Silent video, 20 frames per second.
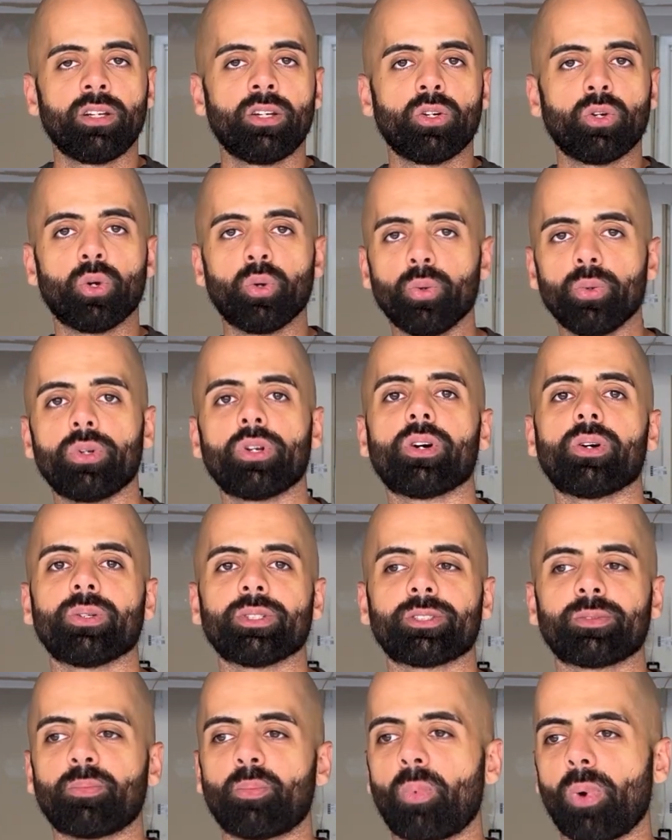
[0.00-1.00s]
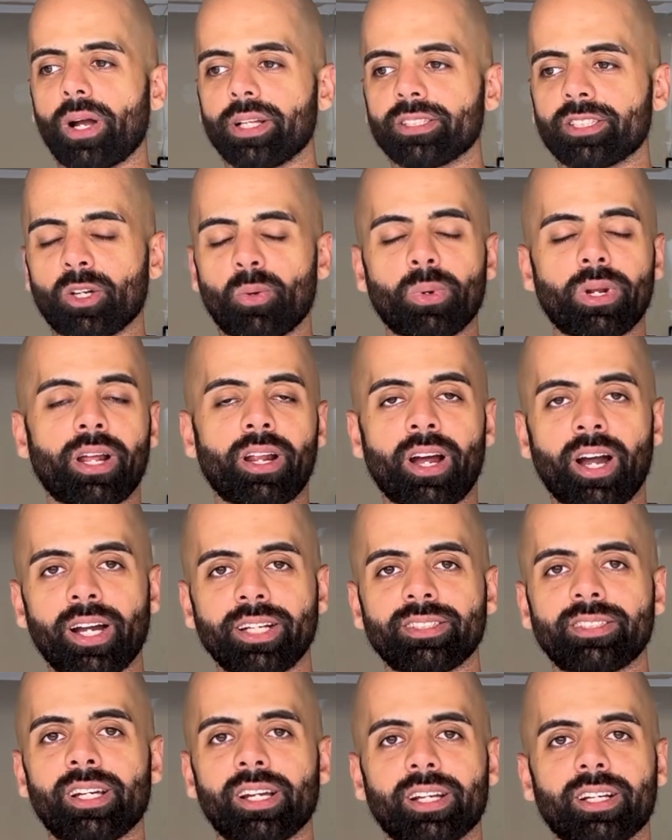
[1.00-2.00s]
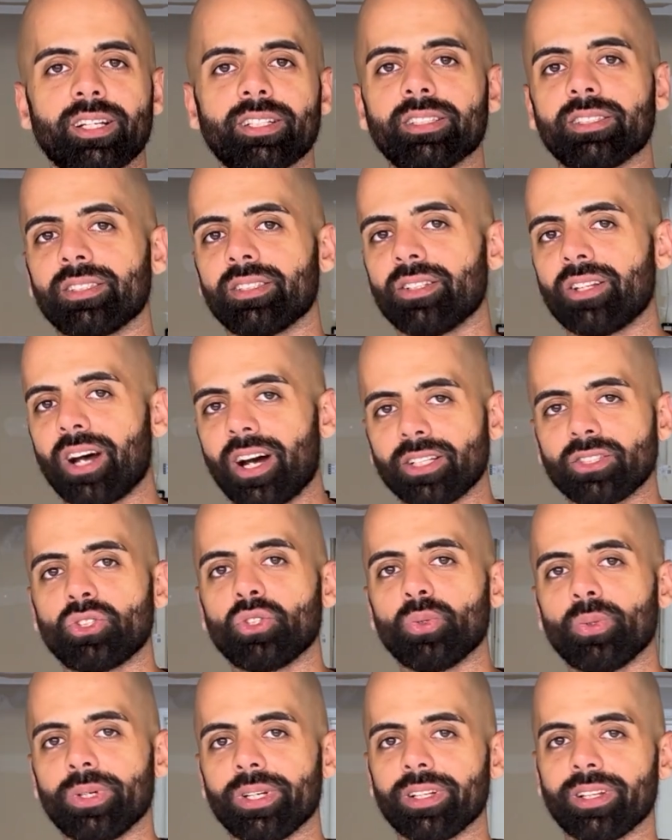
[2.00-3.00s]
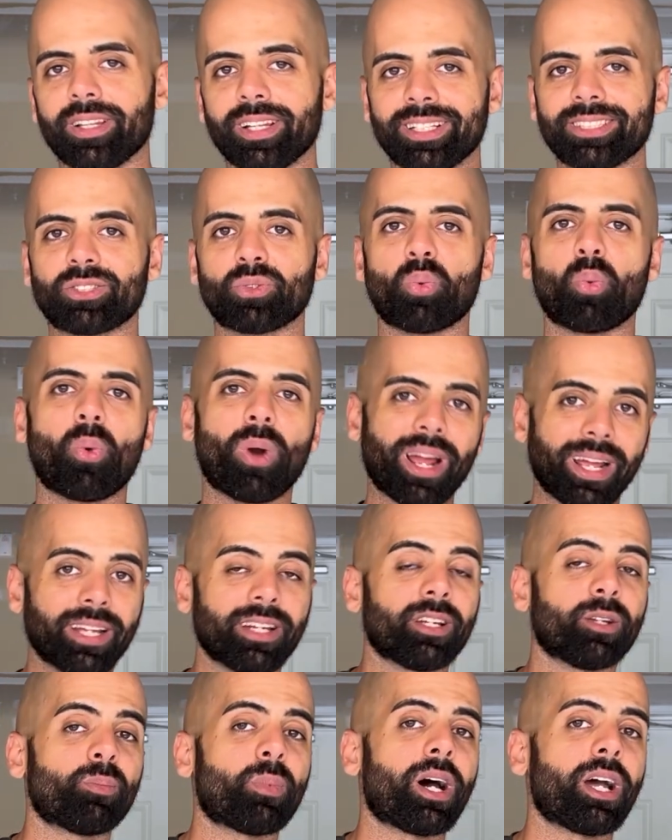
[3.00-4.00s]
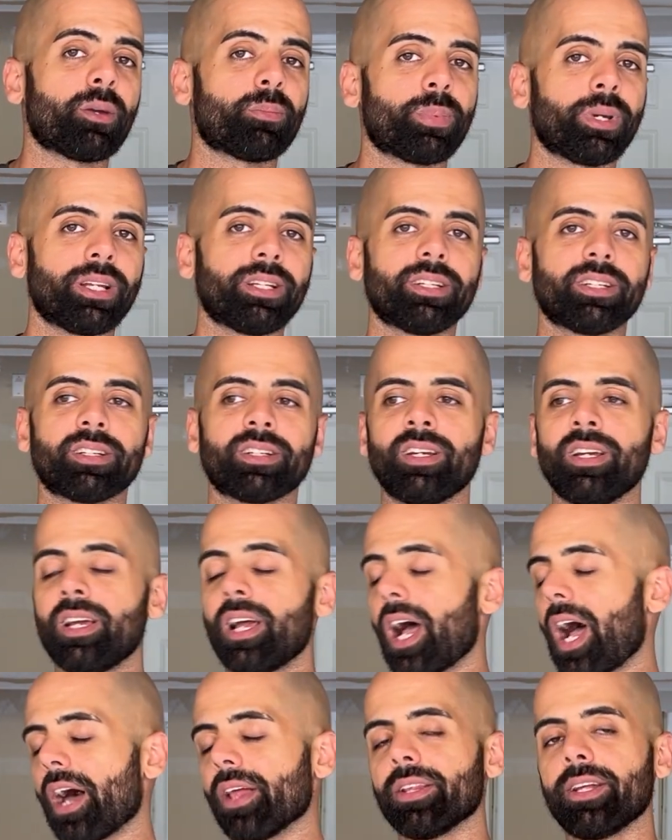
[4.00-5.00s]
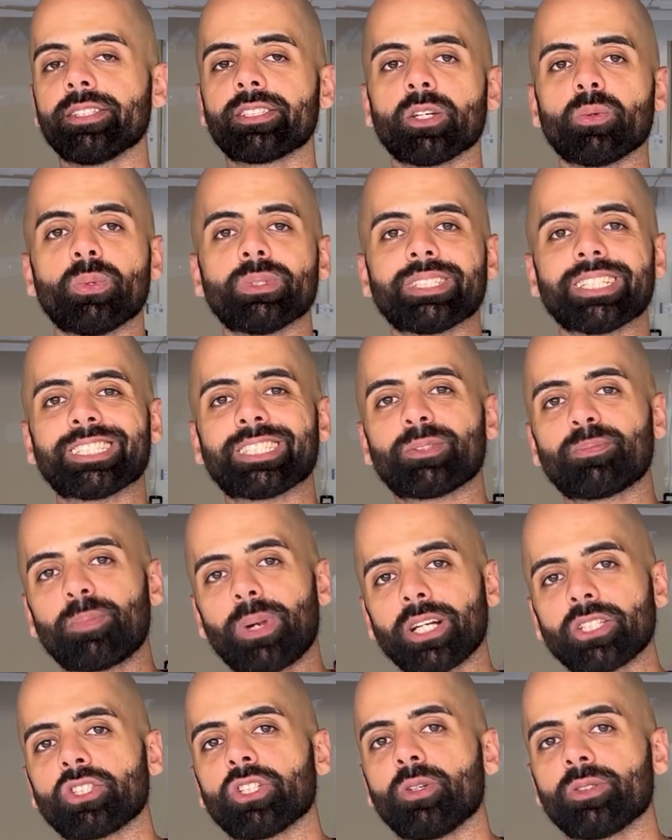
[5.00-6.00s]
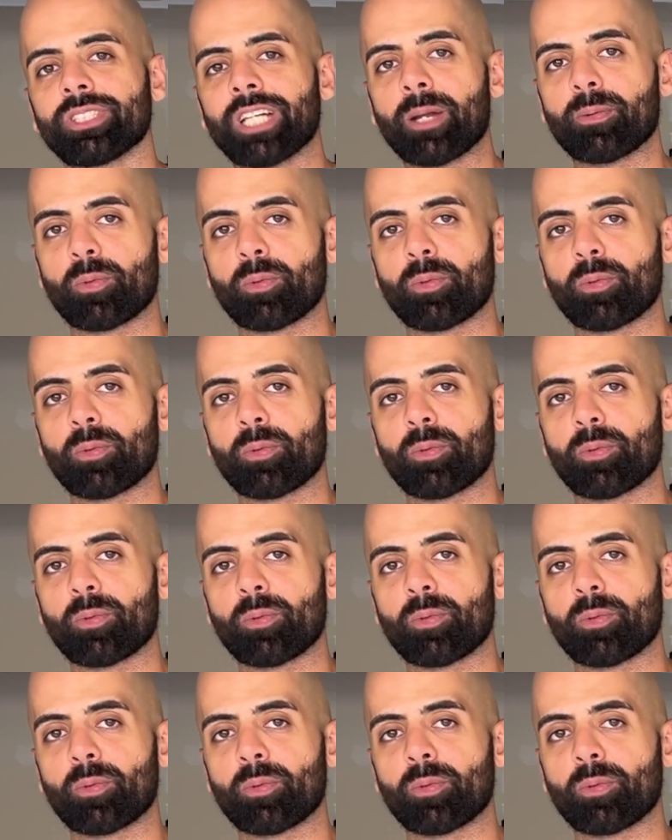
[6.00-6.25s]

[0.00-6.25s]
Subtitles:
Who knows? But someone at High-Tech is not doing this right, in my opinion, unless it was a special type